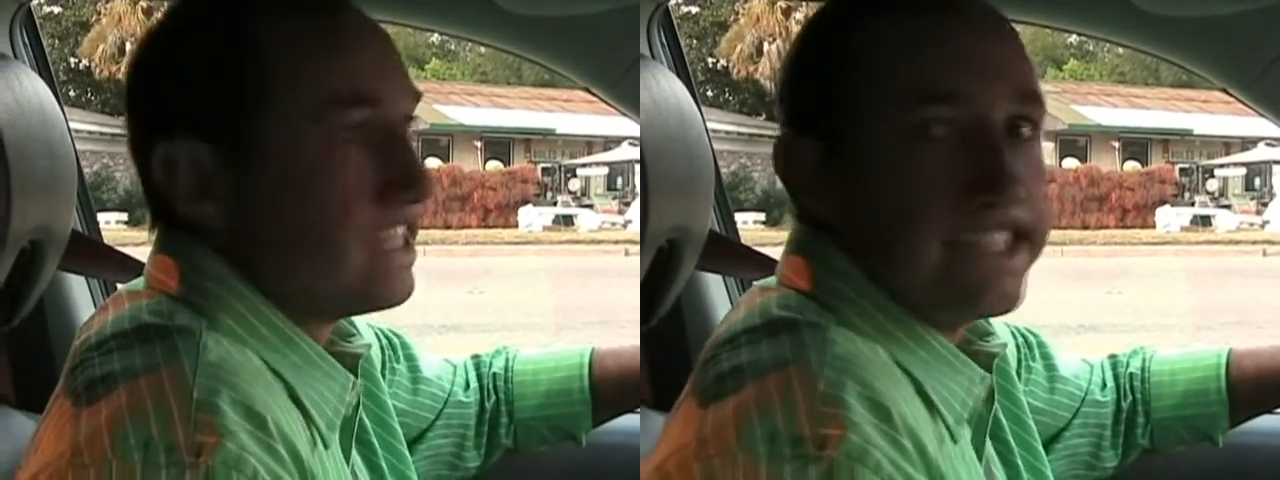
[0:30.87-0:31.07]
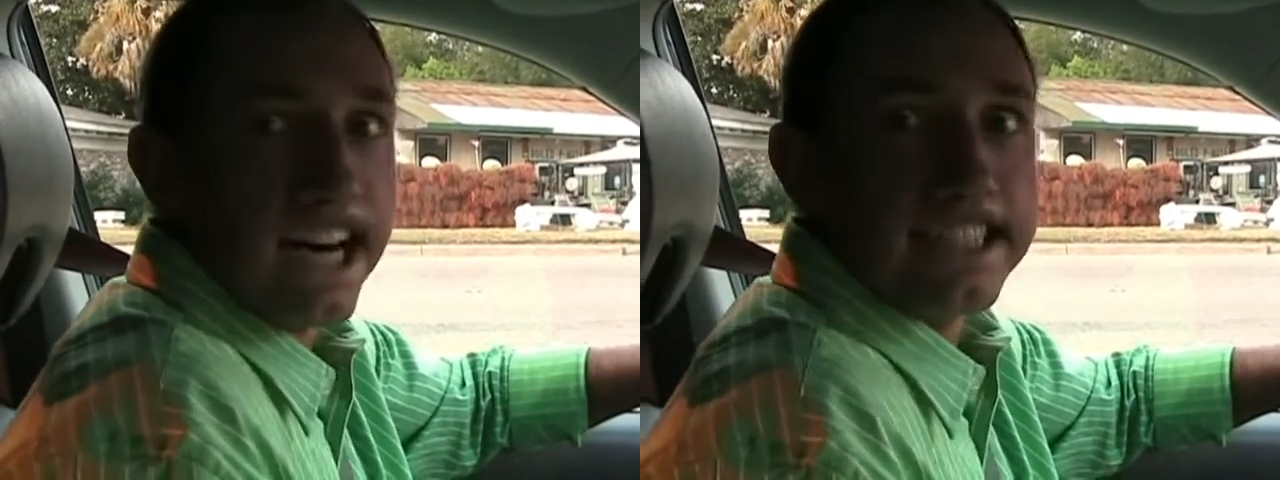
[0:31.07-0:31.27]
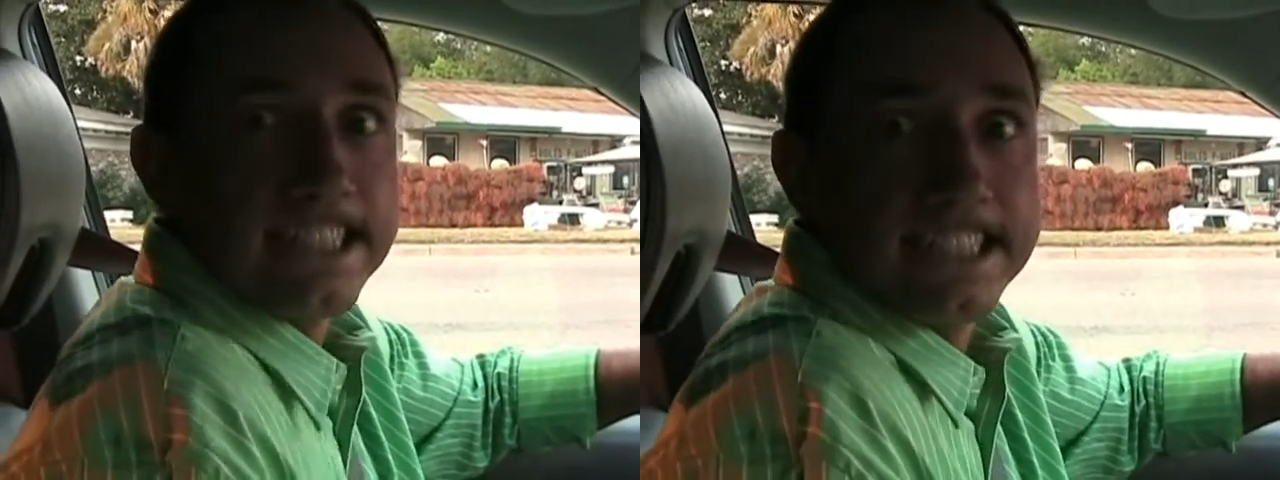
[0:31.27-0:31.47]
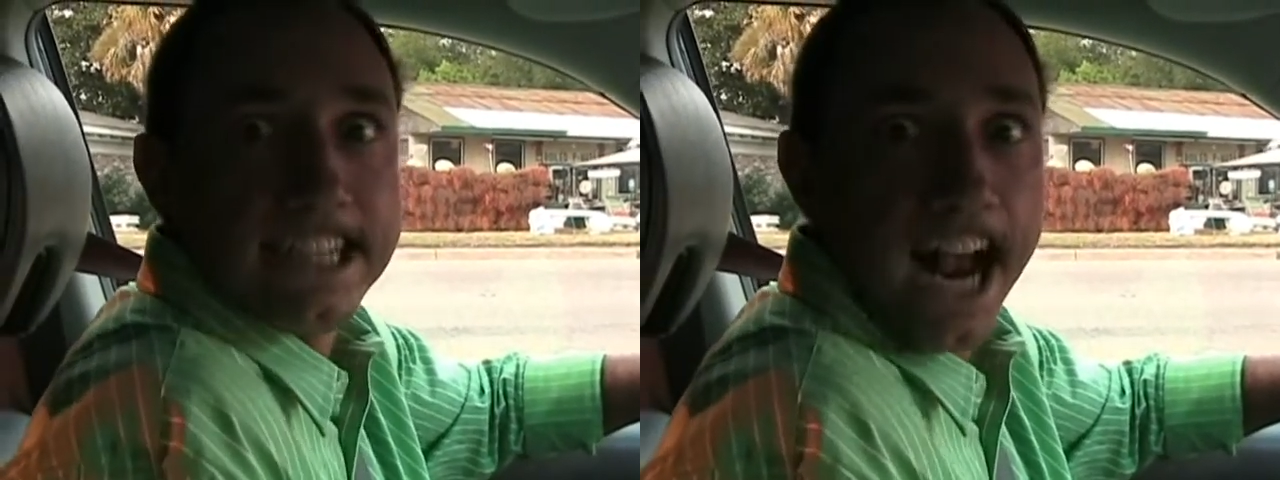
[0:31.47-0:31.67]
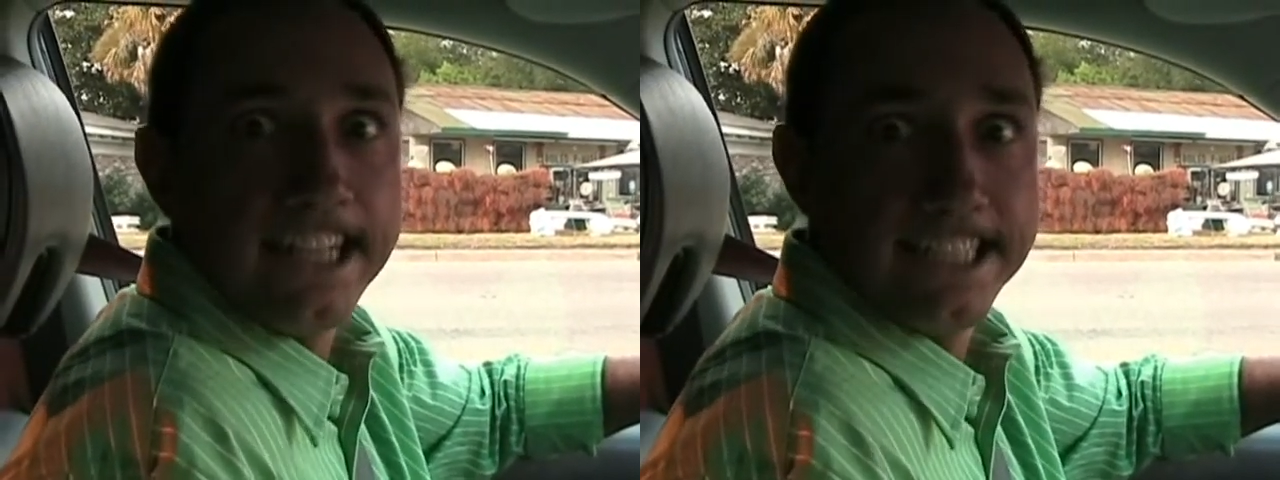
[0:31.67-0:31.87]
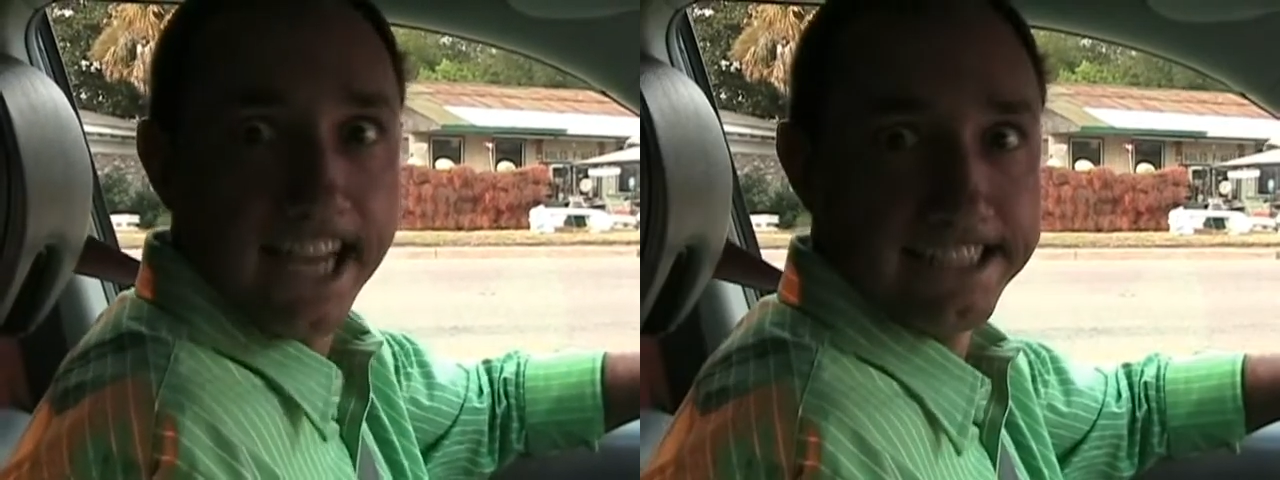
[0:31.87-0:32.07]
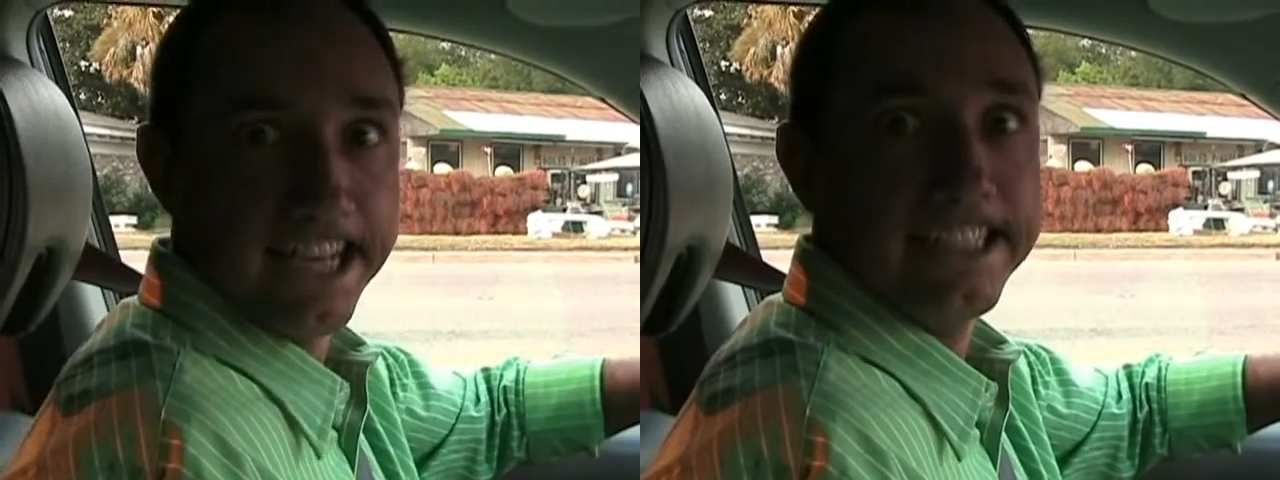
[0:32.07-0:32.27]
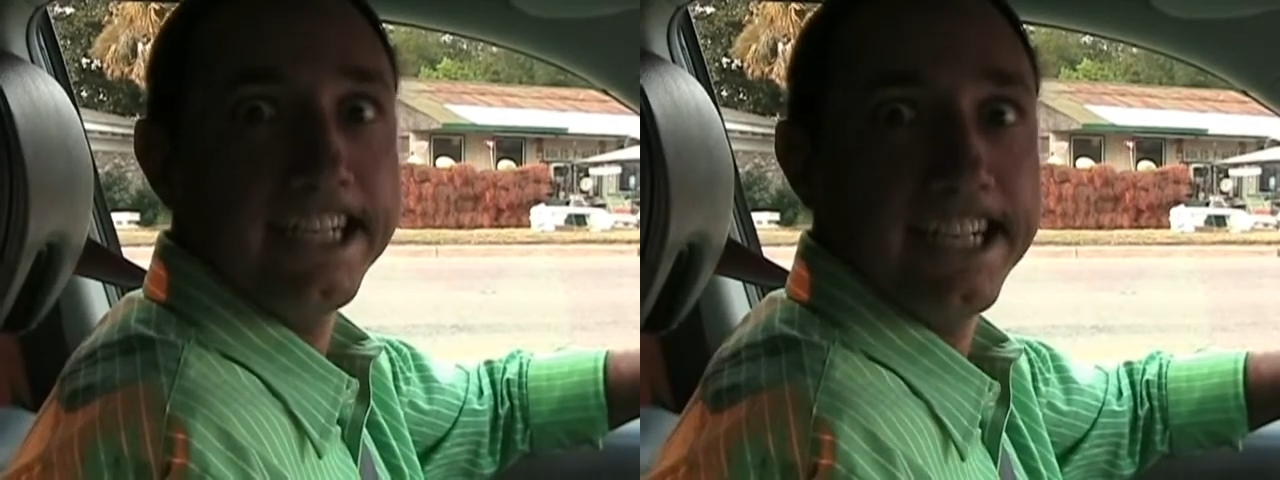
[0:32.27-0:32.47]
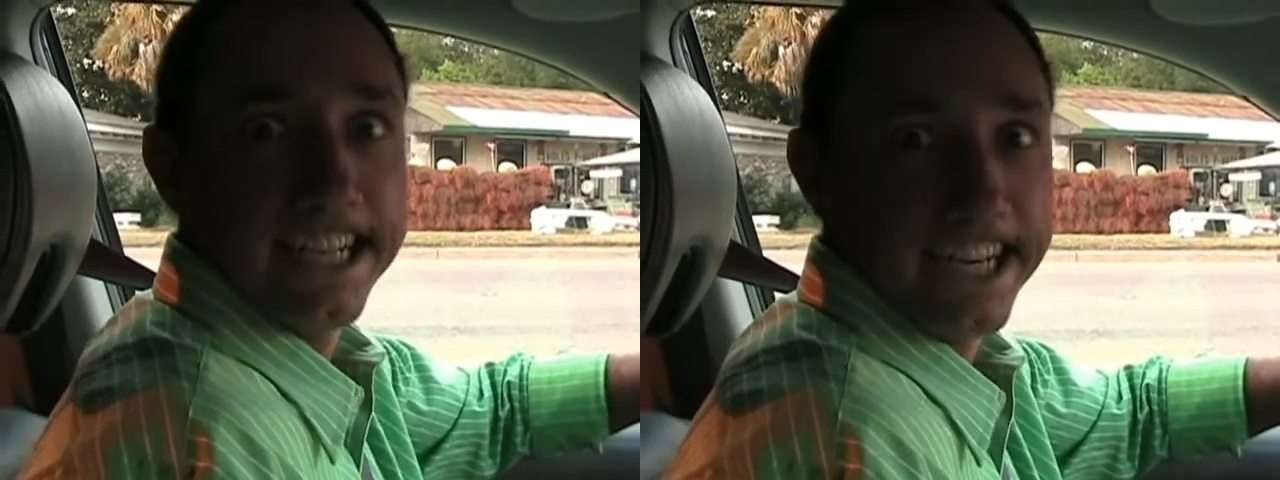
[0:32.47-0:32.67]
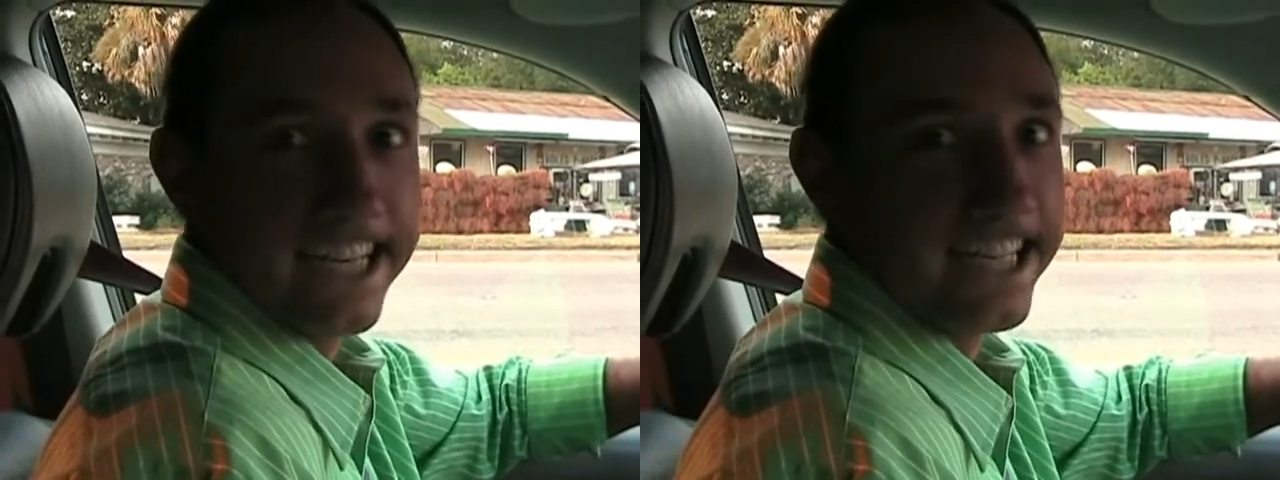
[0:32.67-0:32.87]
and Barbra Streisand that you
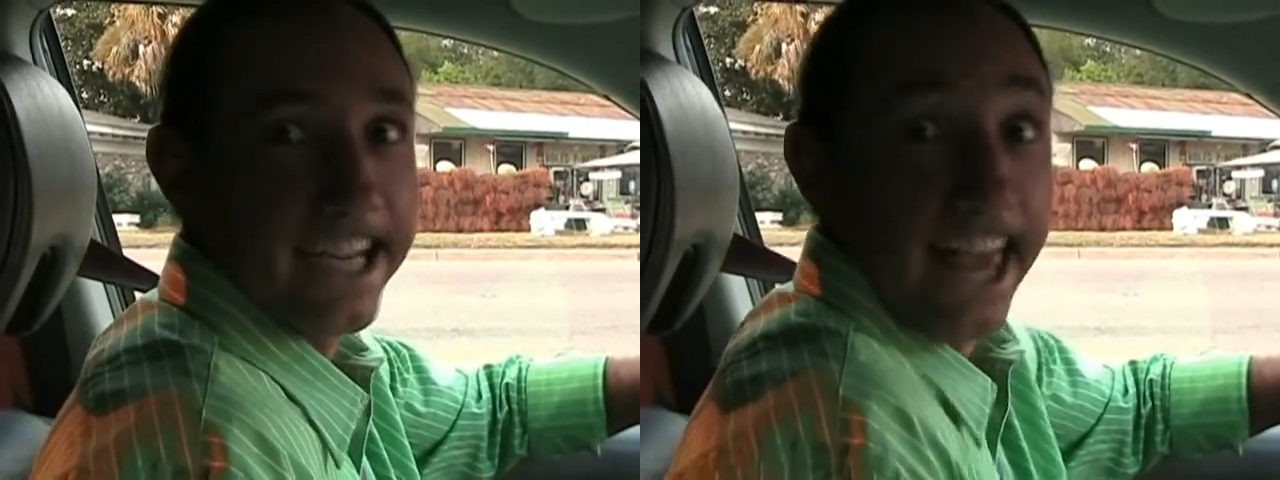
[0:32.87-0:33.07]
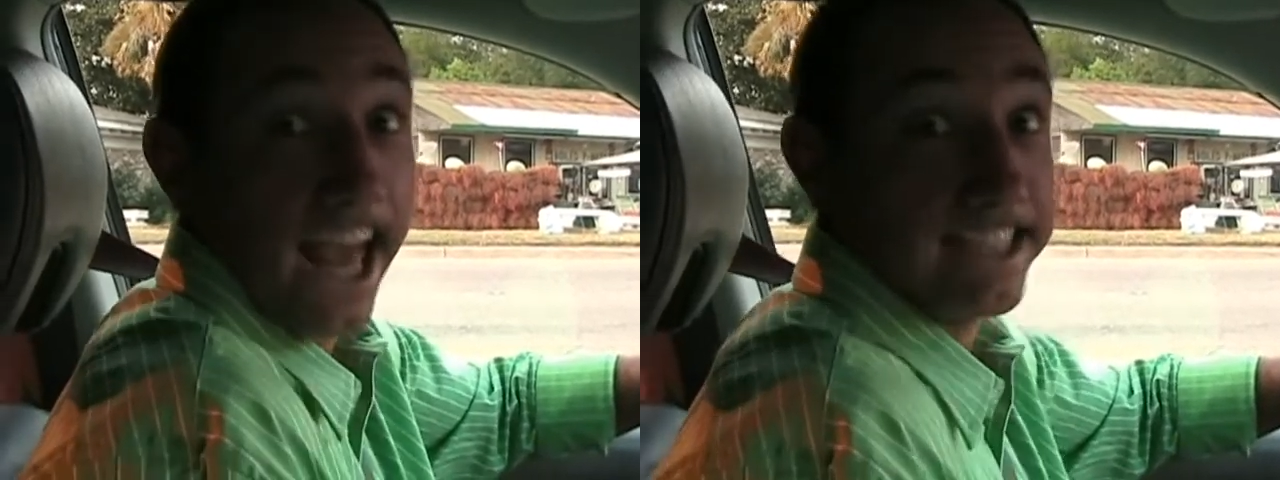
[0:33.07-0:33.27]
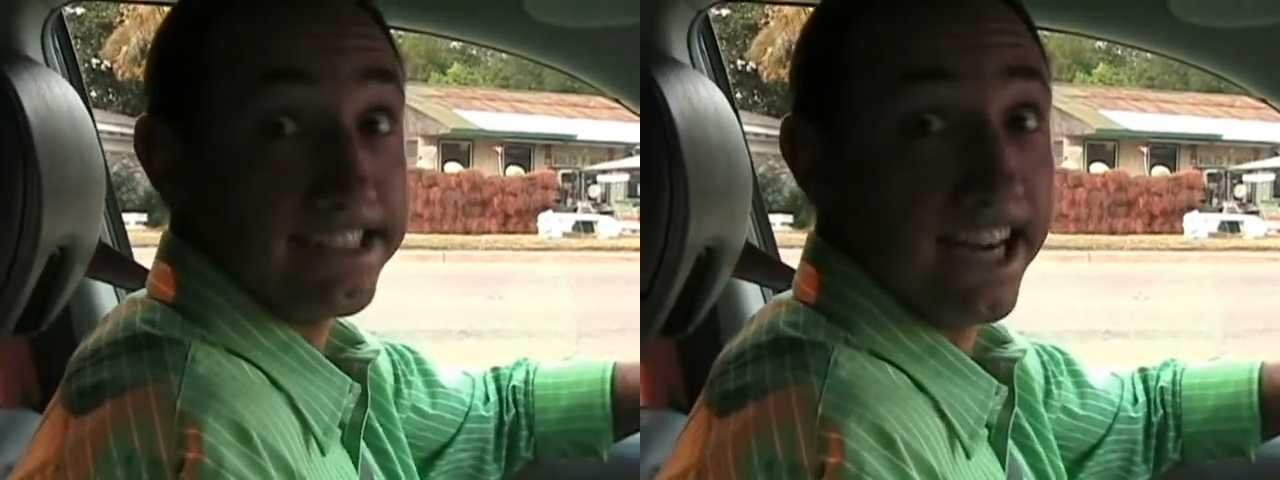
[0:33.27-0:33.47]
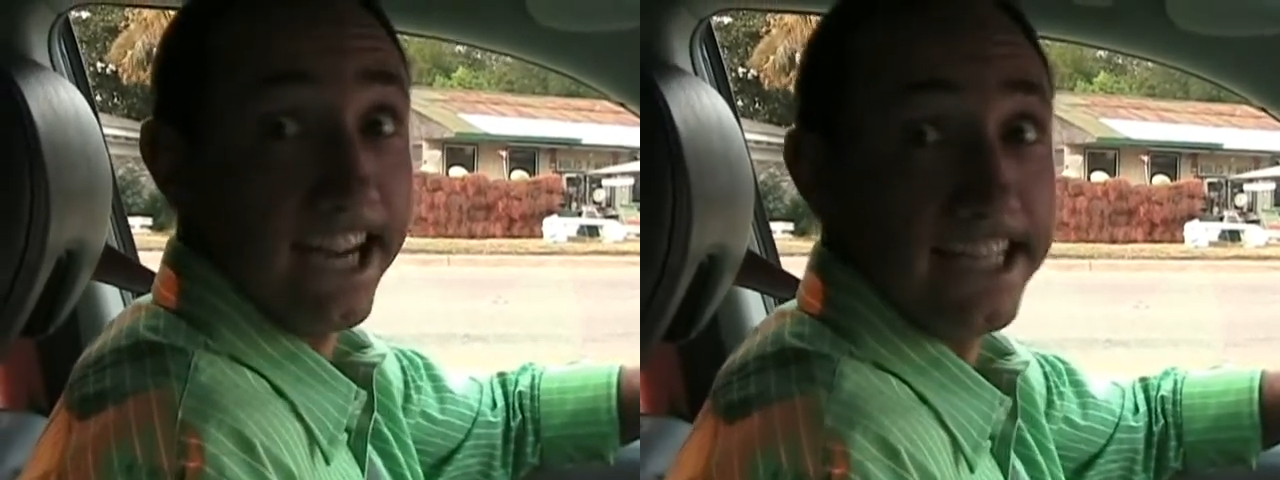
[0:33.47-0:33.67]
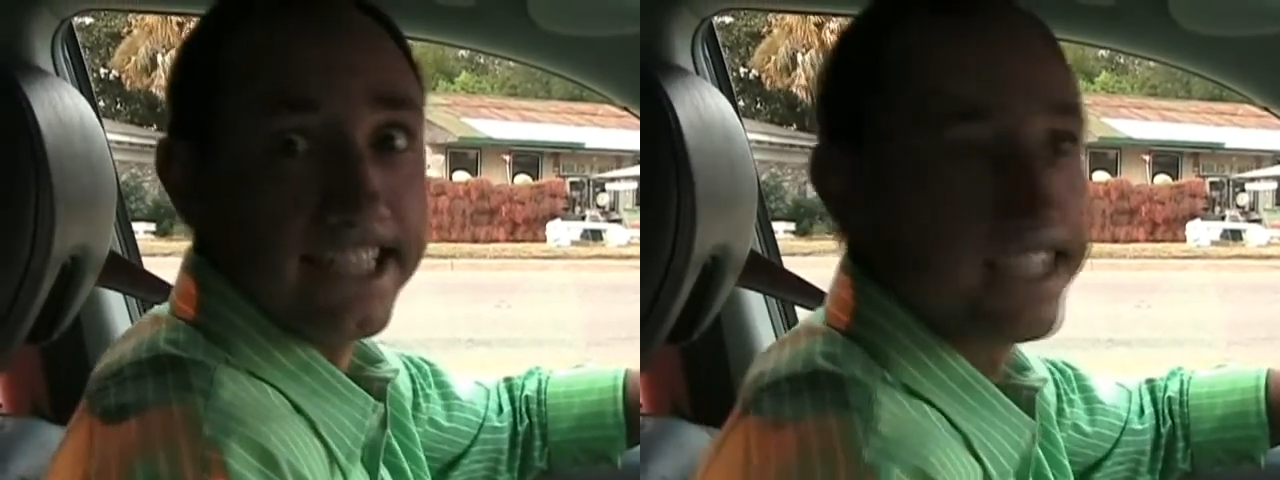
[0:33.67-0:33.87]
hear. I can't wait.